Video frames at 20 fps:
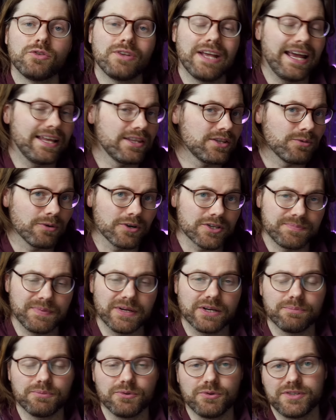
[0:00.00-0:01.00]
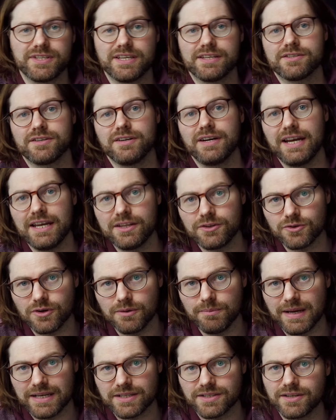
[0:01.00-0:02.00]
into our speaker processor, into our
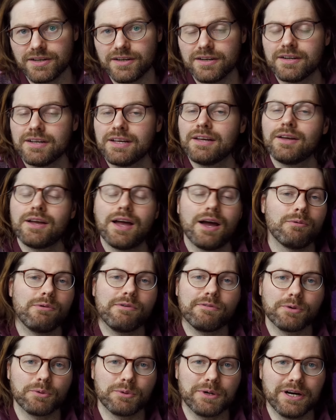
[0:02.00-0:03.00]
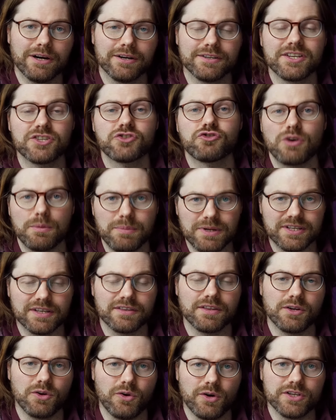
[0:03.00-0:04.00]
mixer, however we are distributing
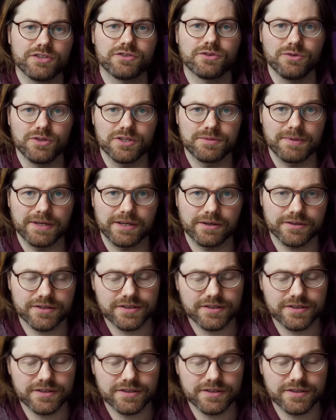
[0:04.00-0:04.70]
the noise to the speaker.